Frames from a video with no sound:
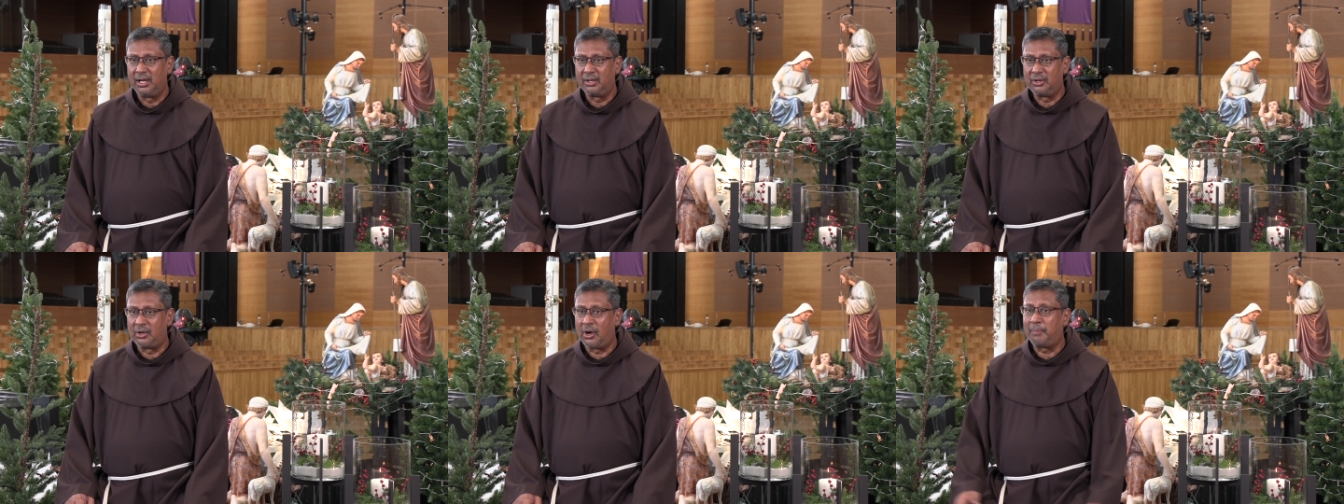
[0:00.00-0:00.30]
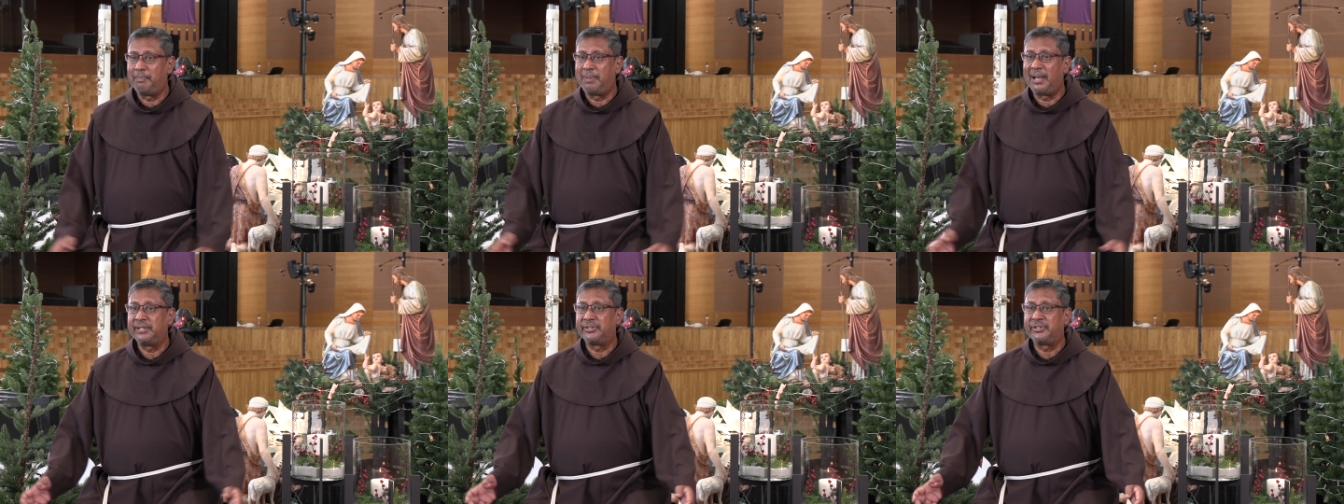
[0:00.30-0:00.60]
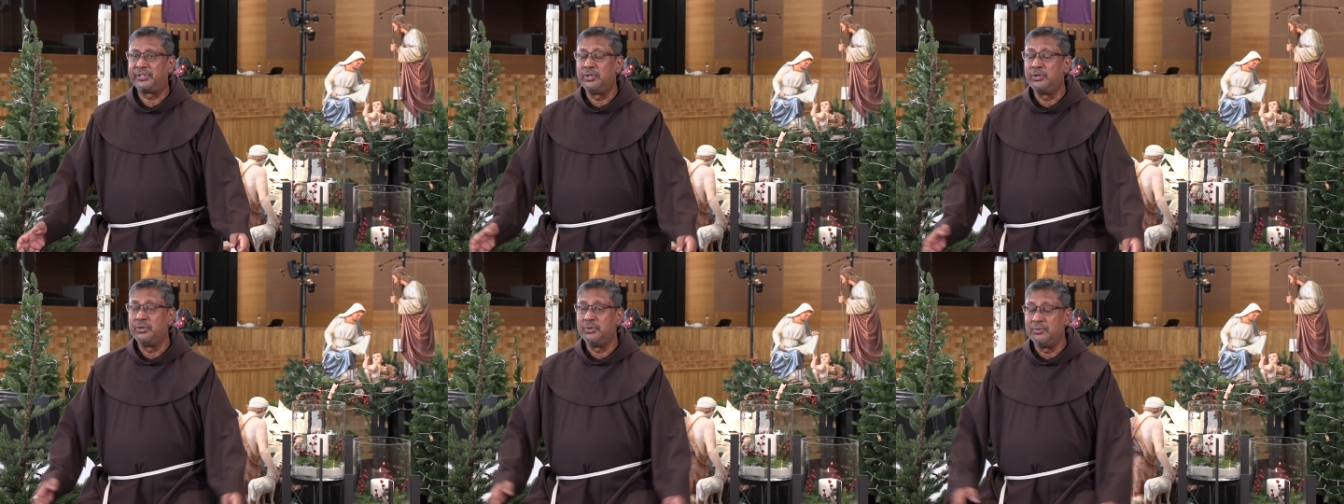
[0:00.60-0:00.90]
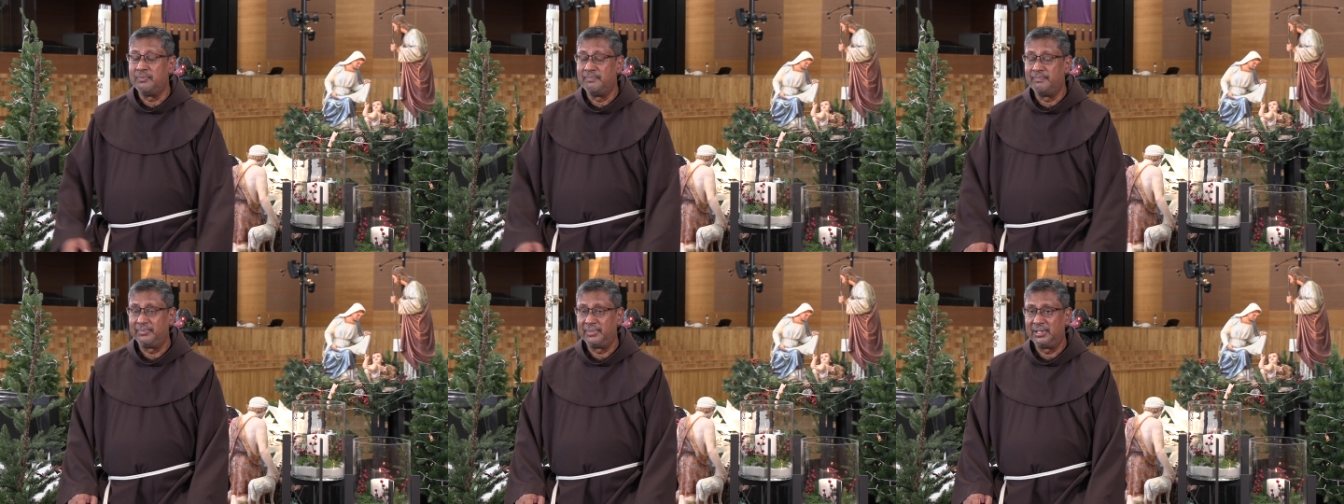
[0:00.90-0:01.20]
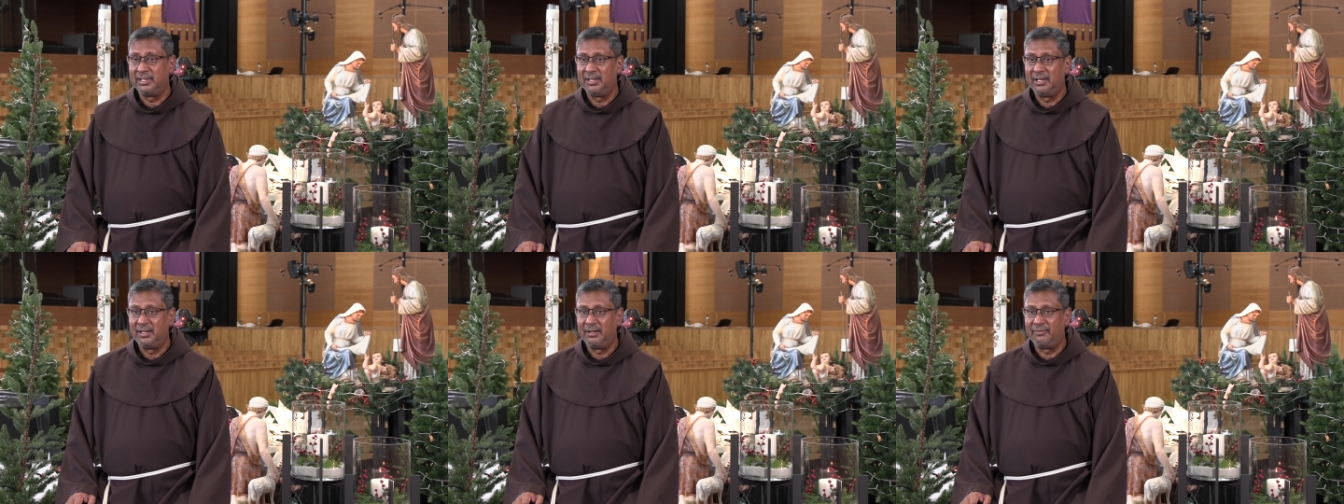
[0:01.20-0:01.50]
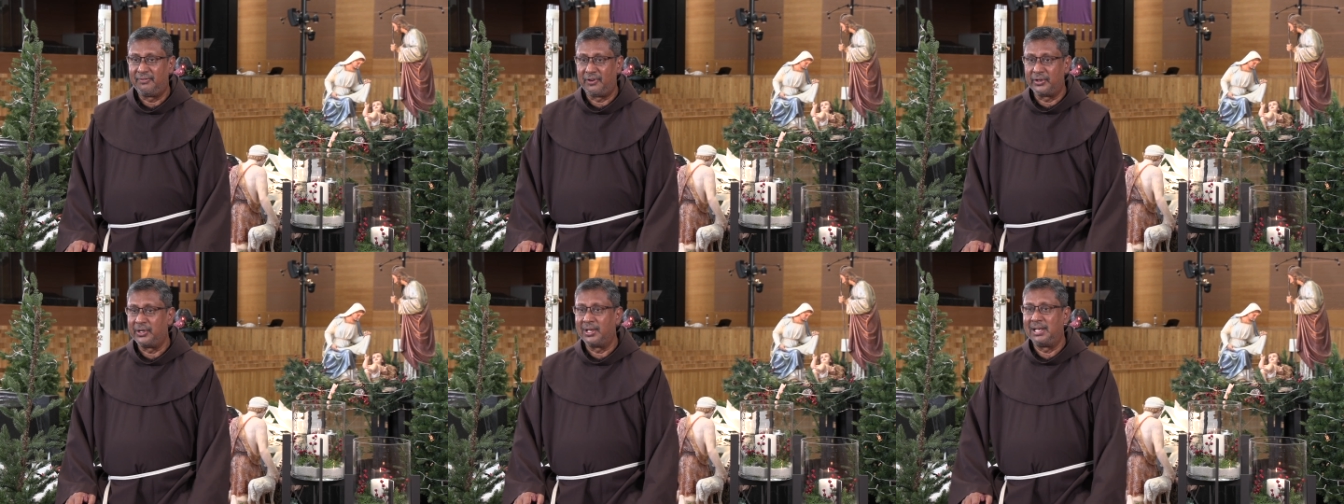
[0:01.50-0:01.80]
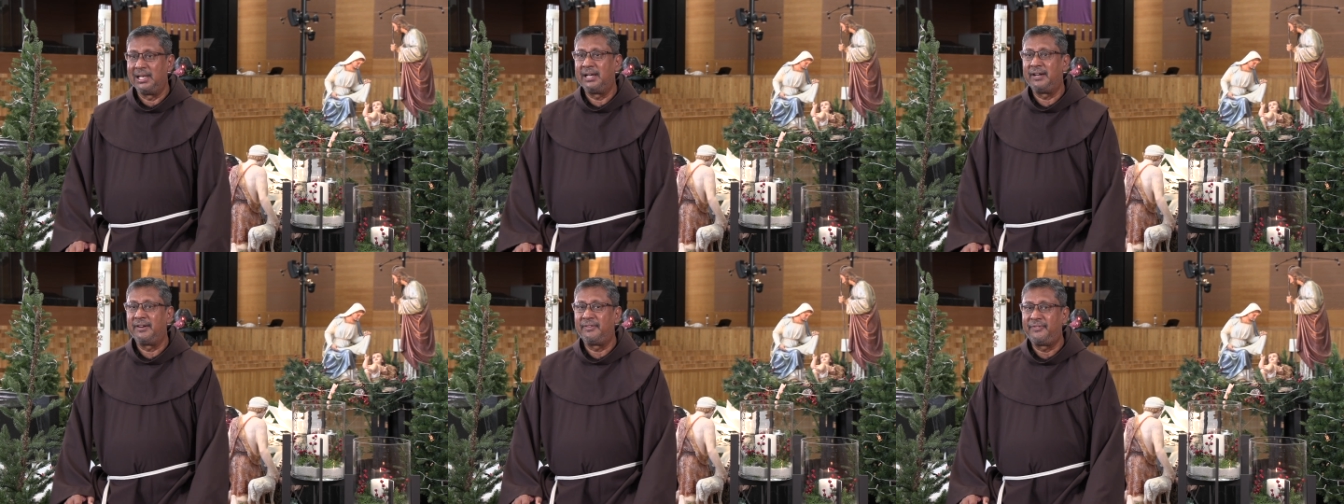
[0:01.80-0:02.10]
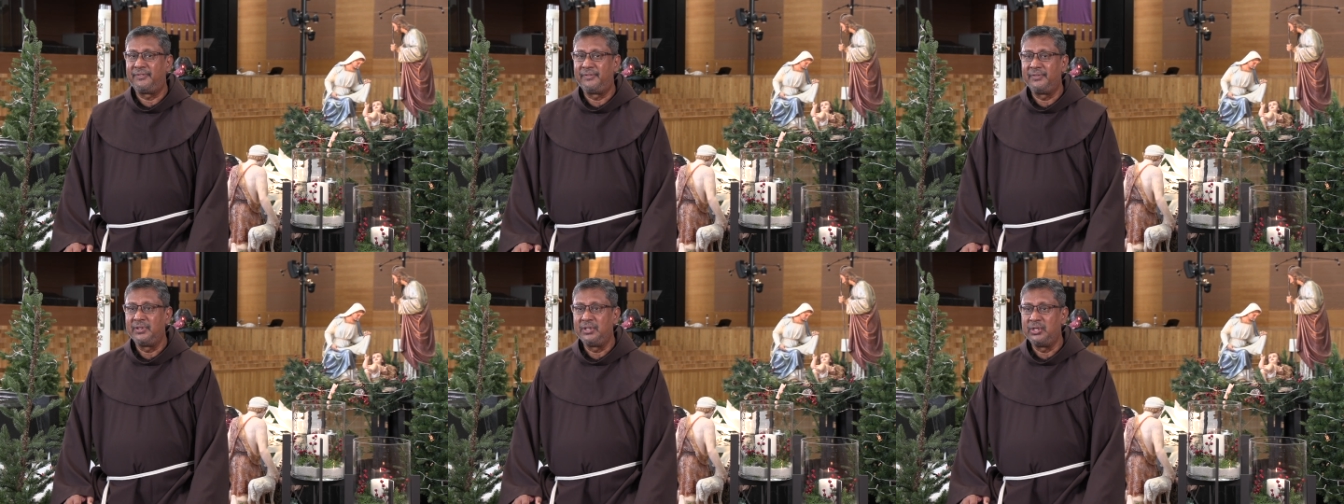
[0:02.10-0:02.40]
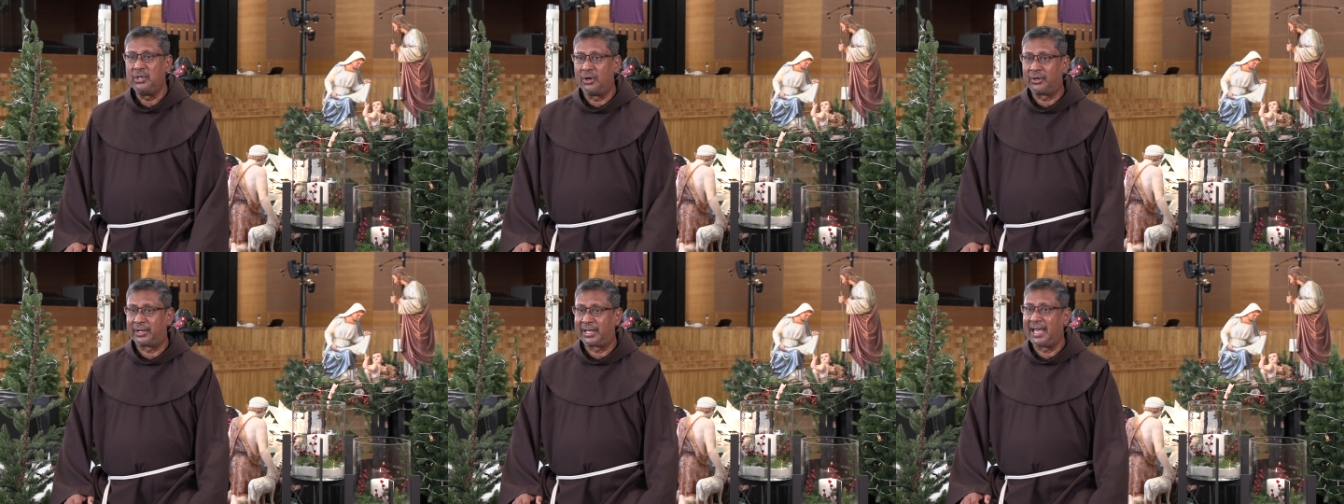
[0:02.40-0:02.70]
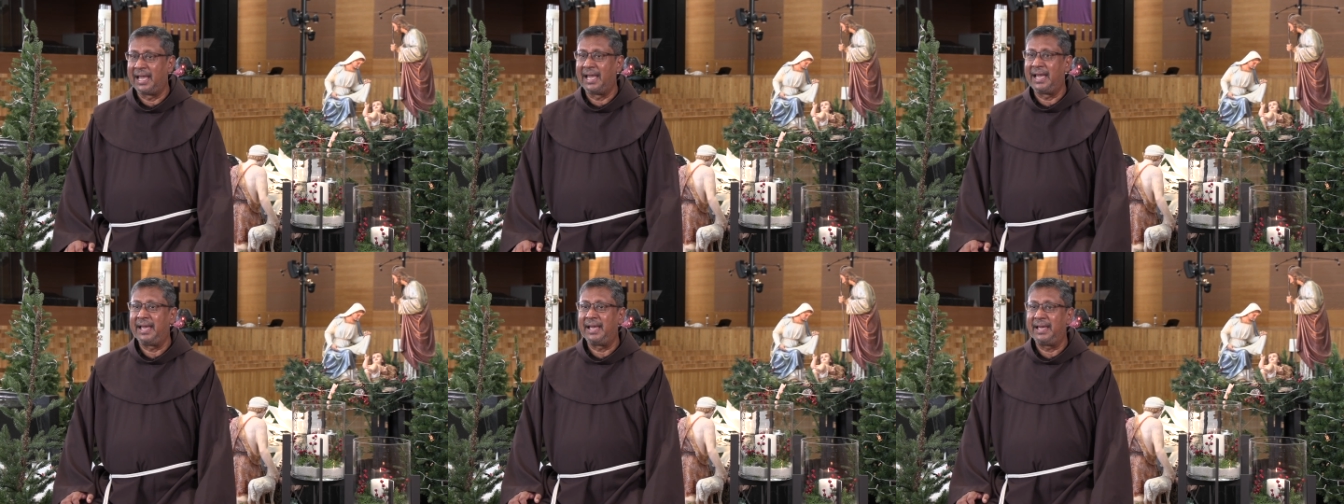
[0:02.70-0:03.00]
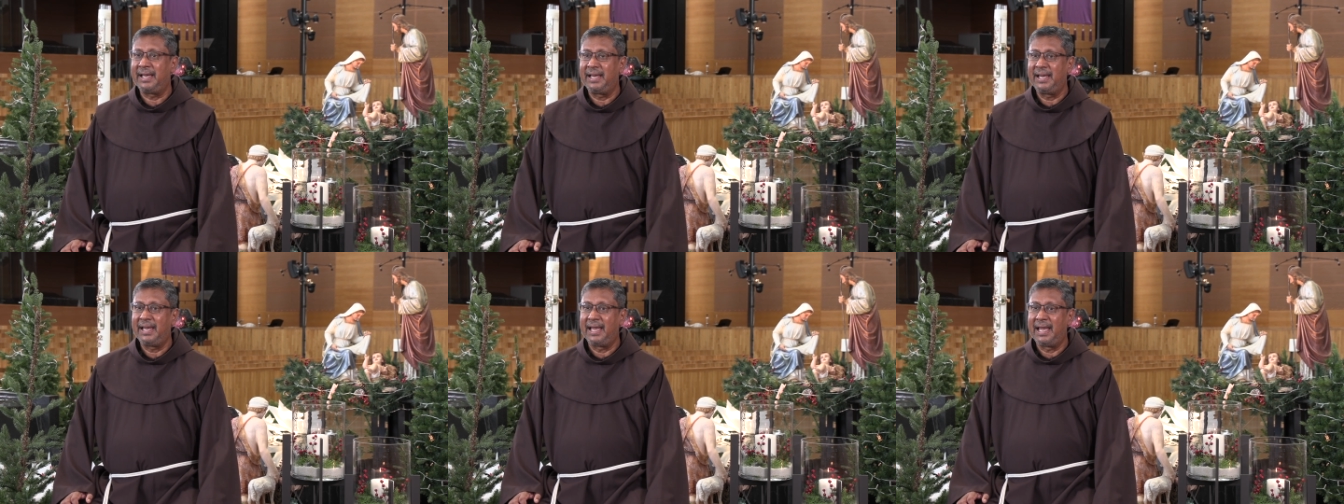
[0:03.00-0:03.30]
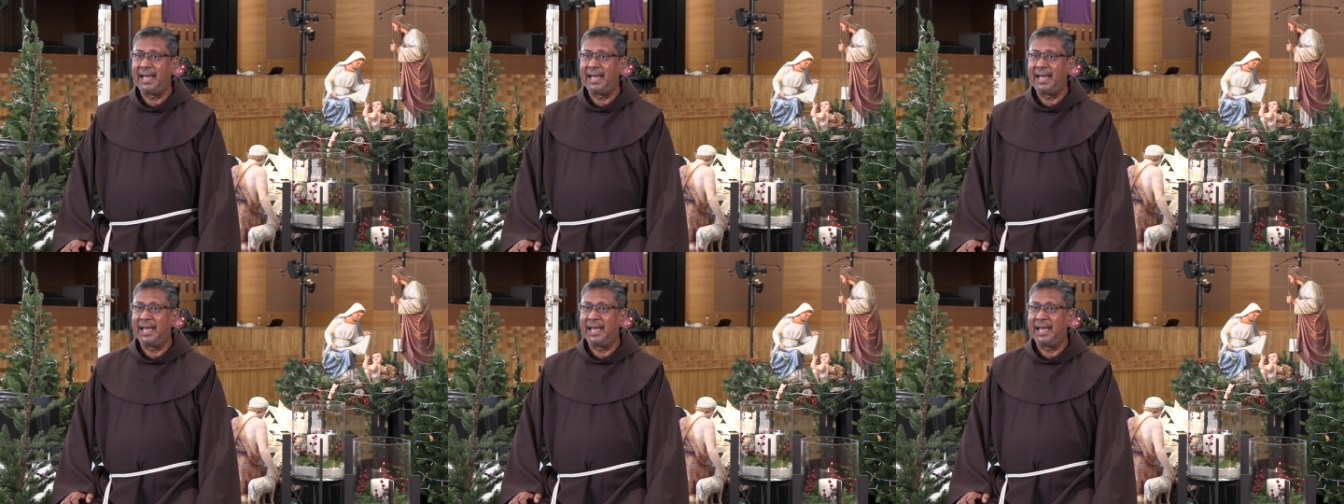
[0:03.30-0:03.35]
God bless you for your love, your care,